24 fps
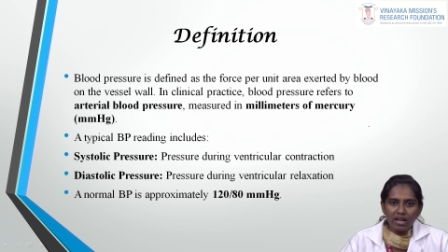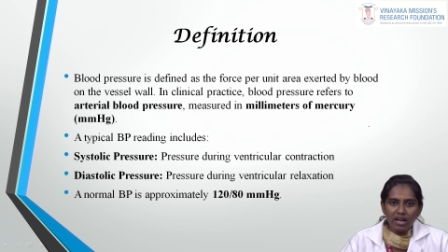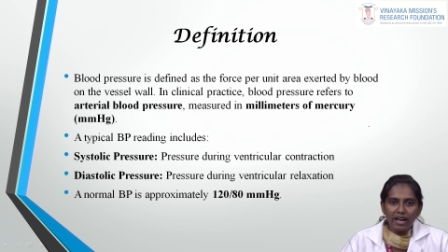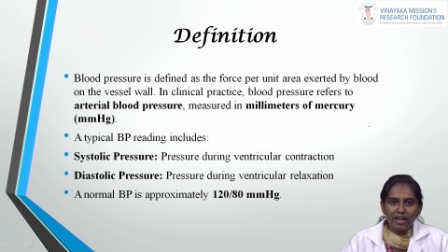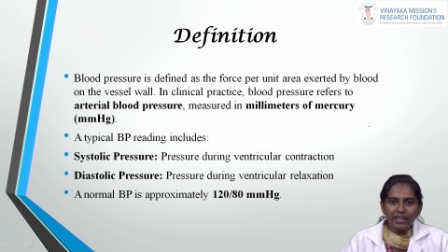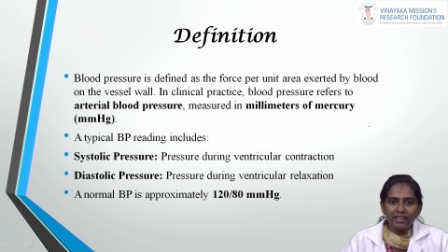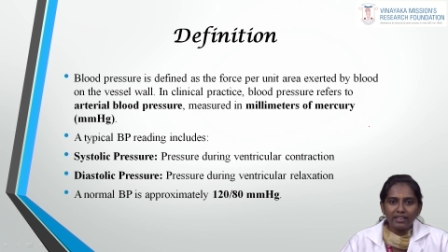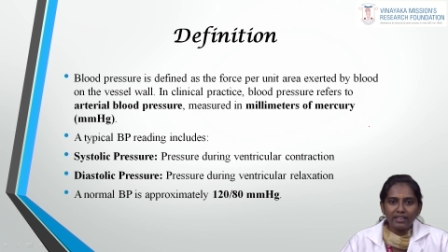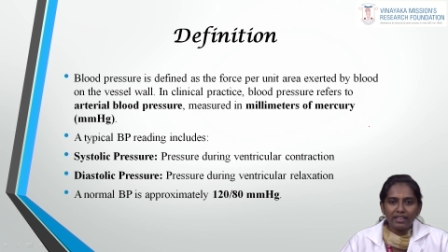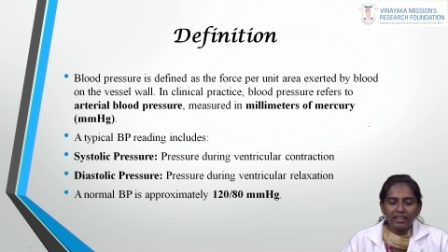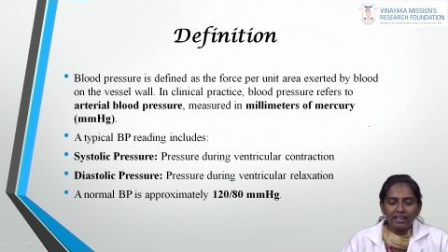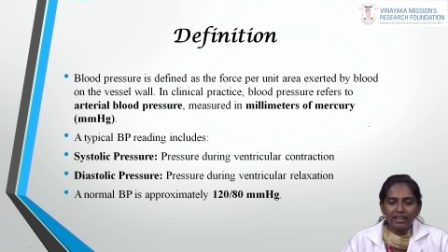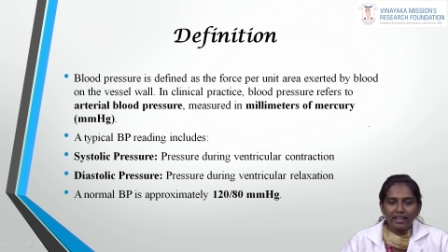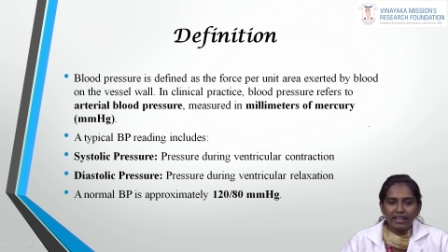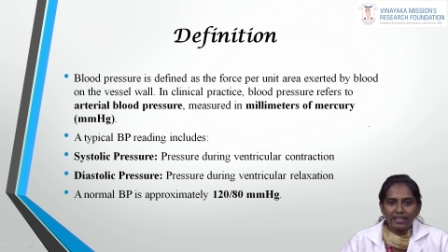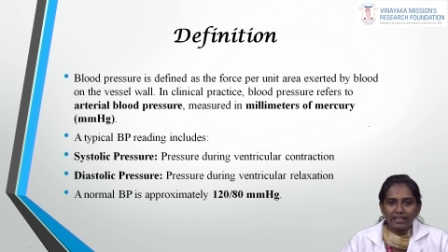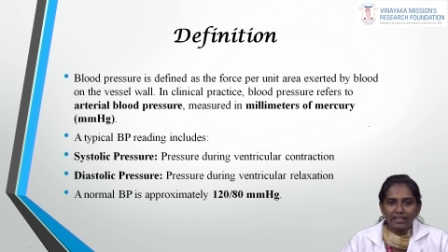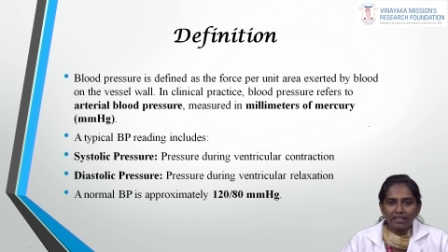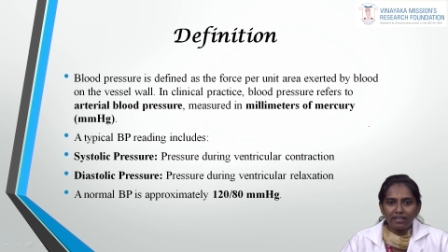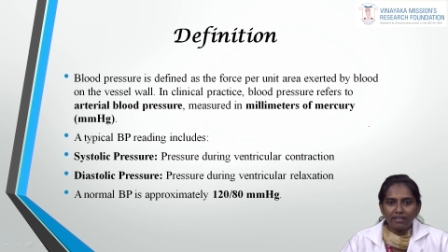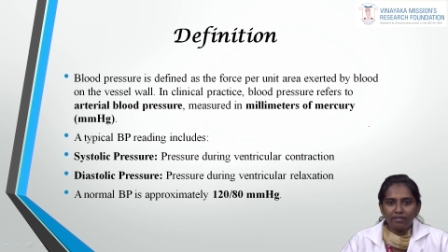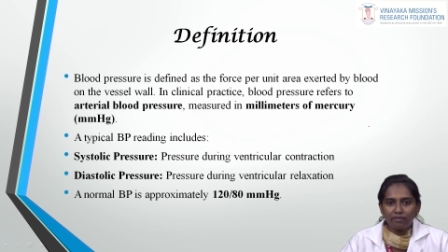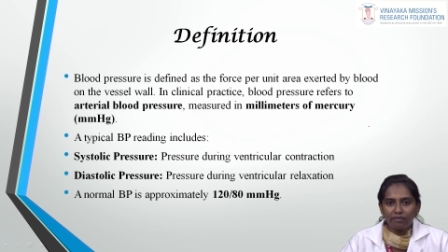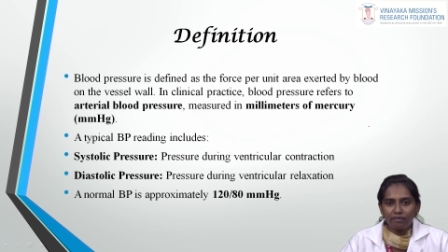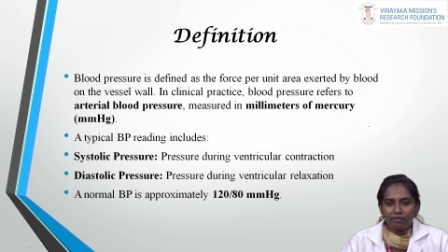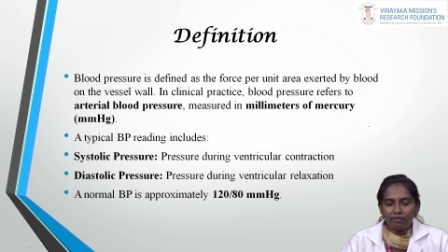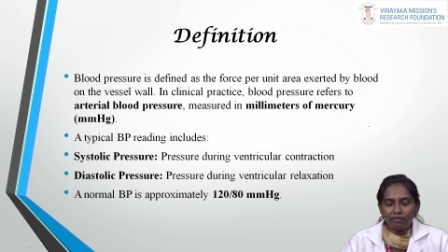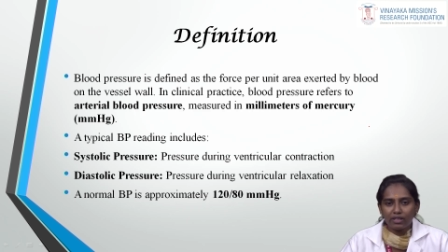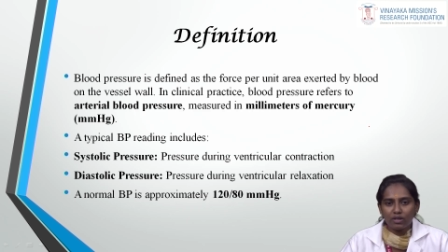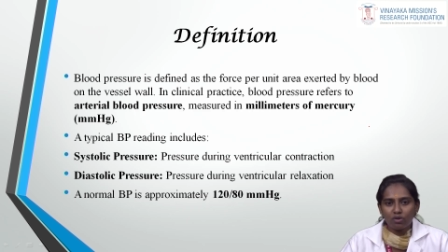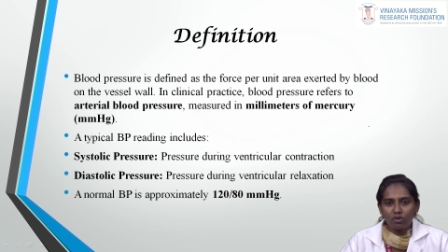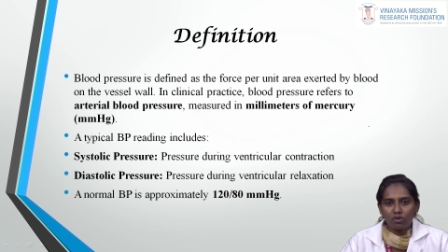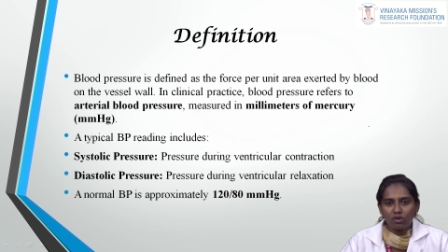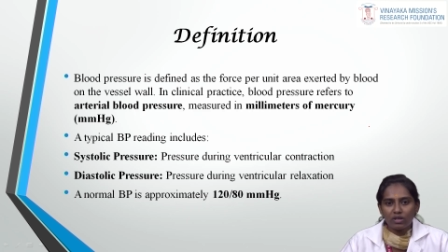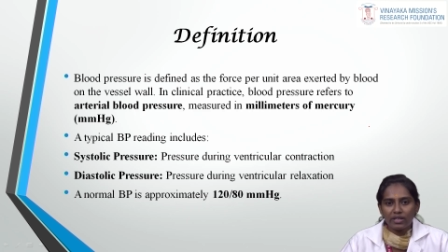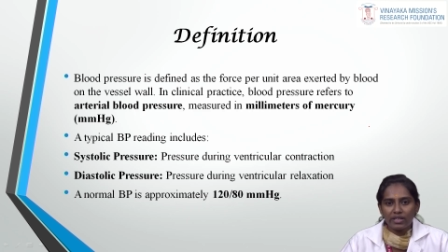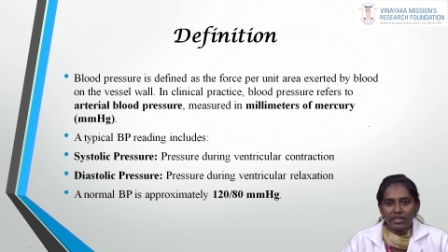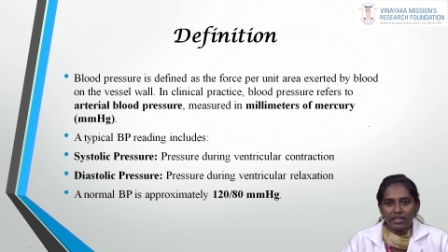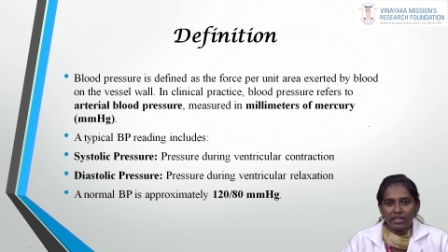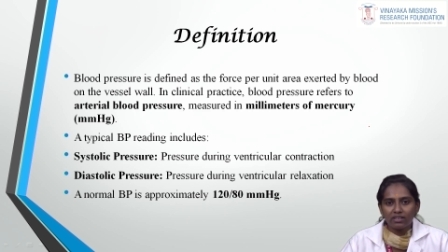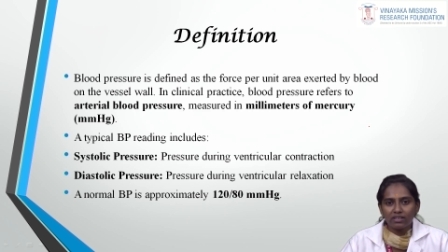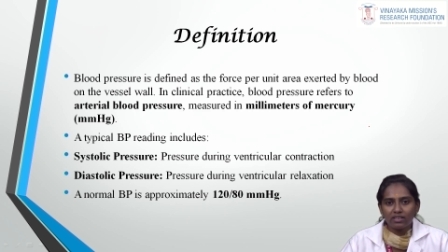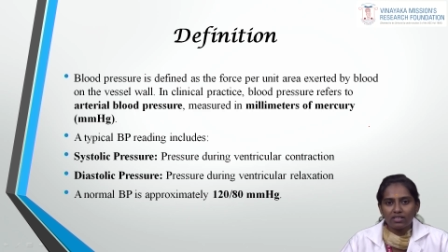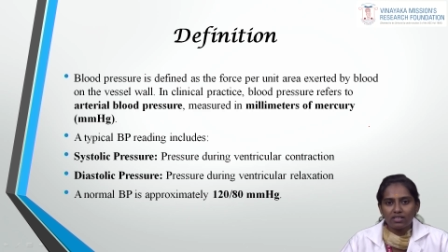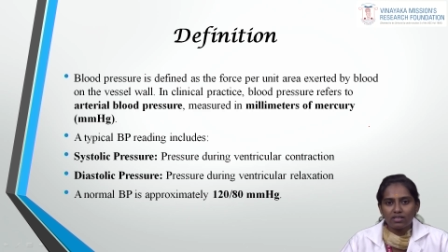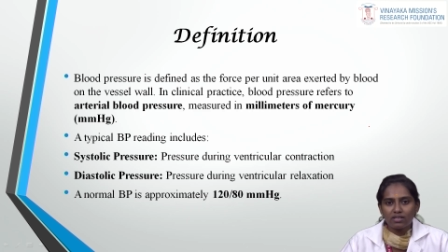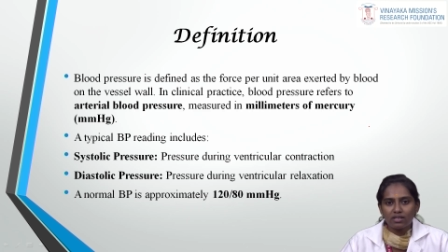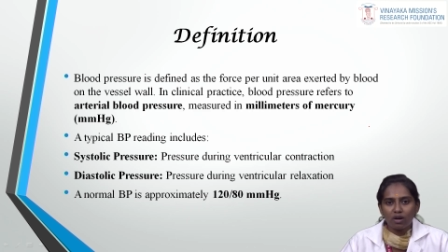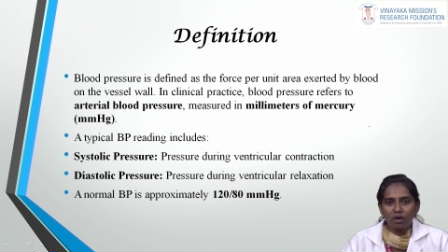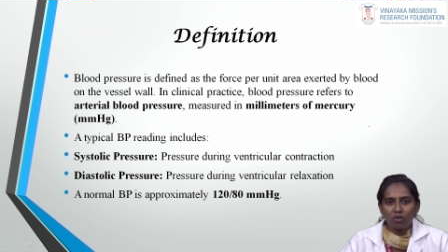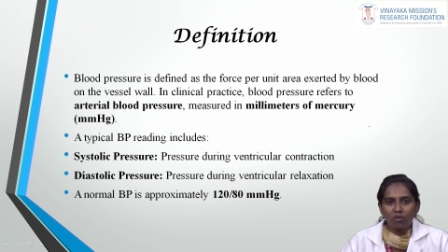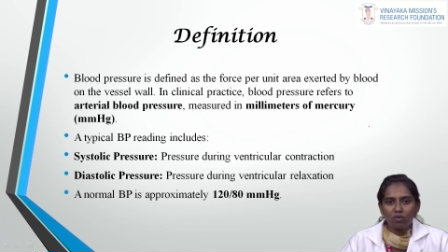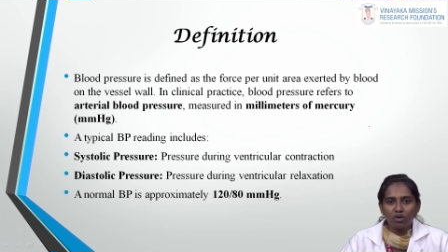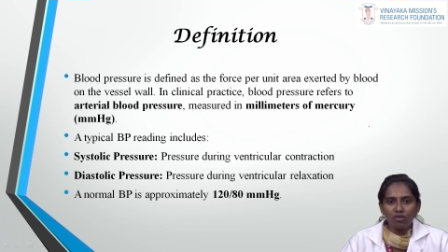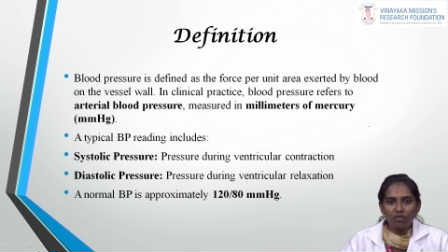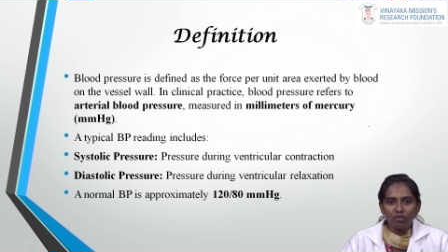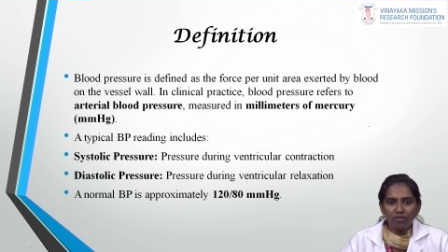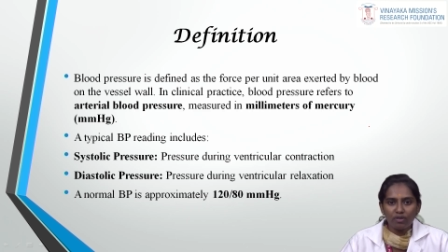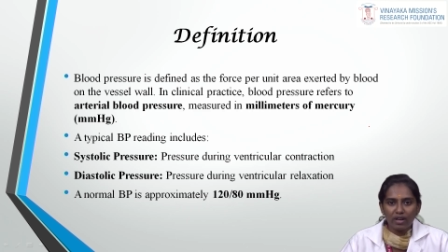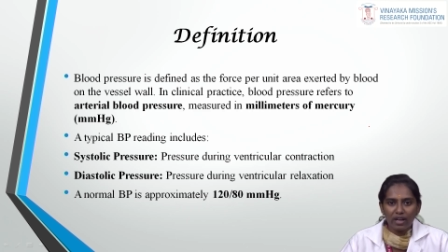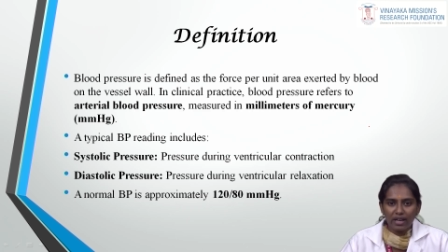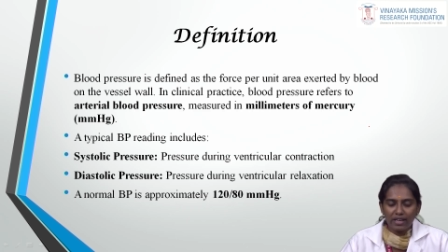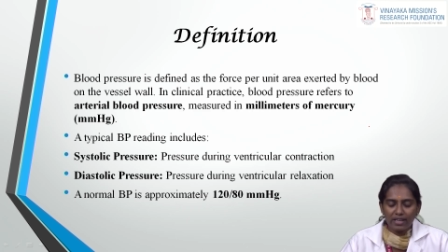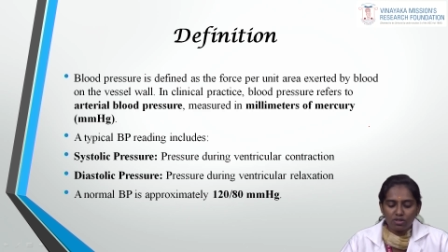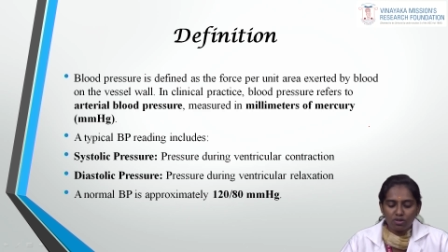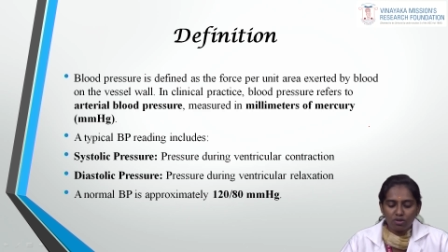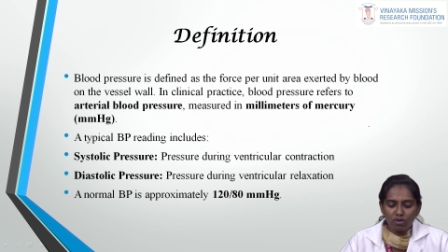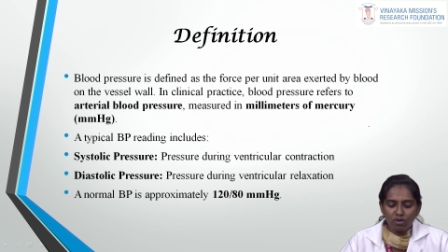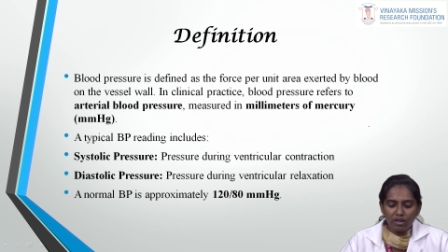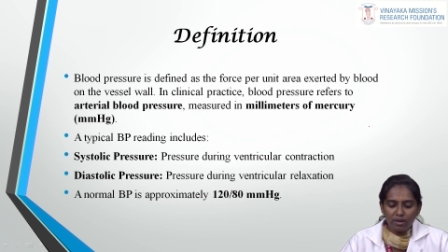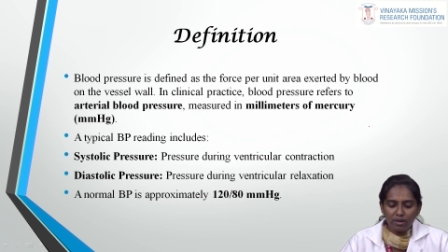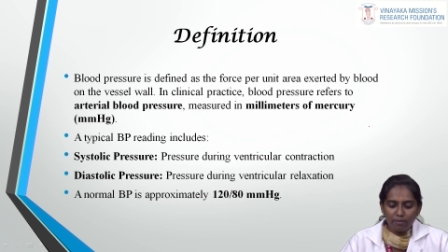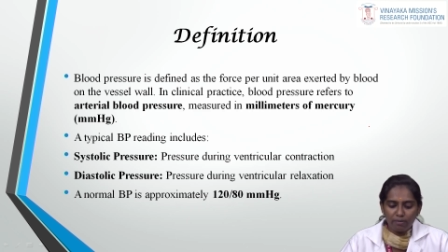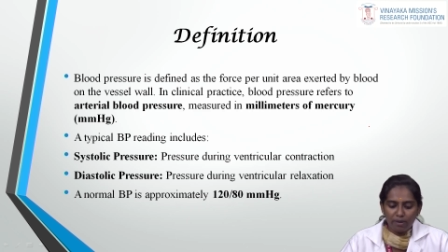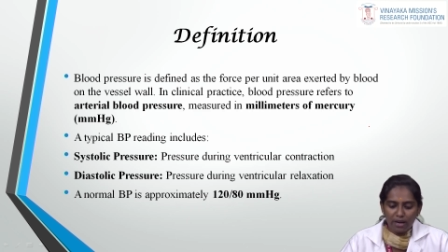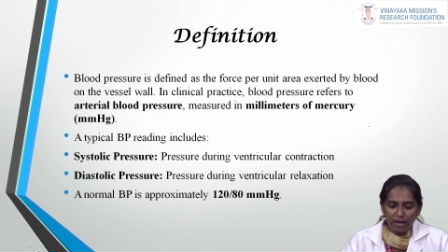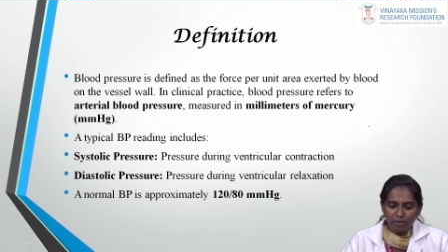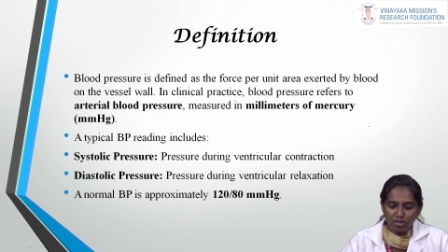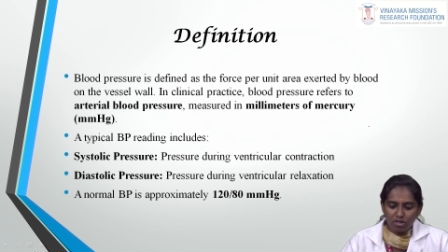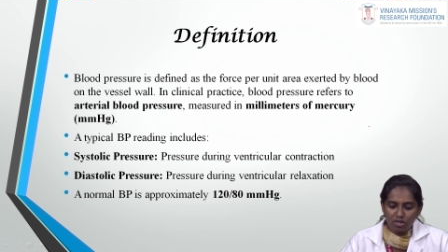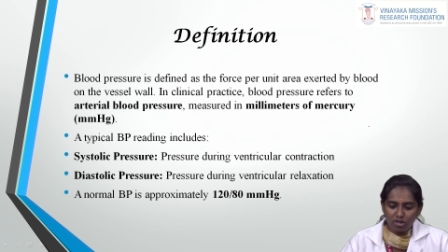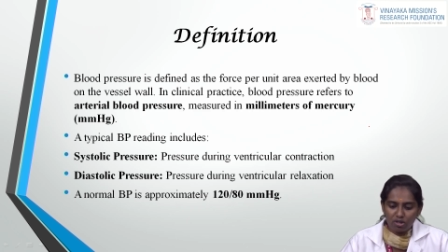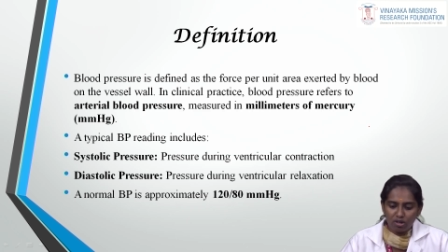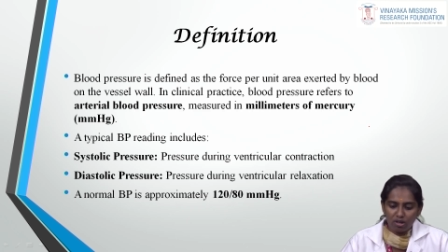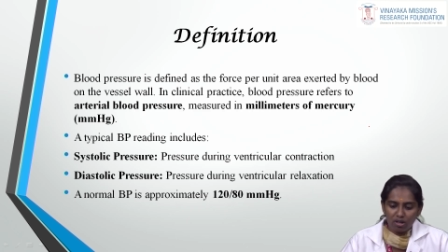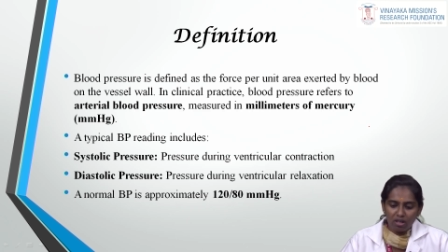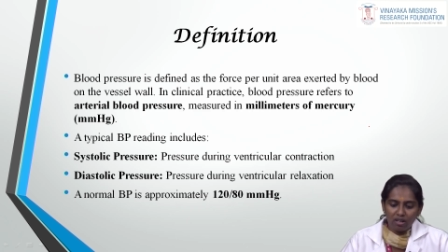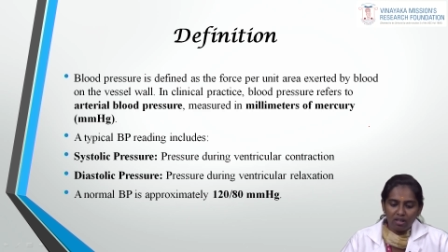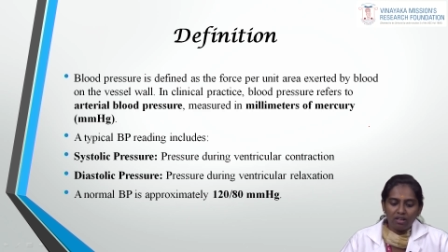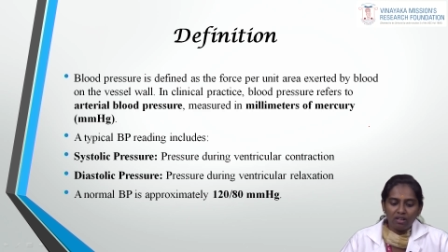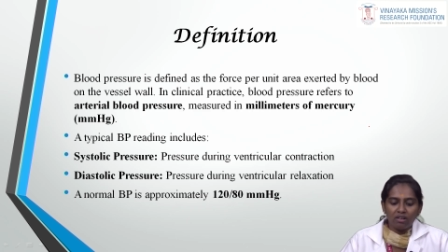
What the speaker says: and the later you will hear the sound of diastolic blood pressure.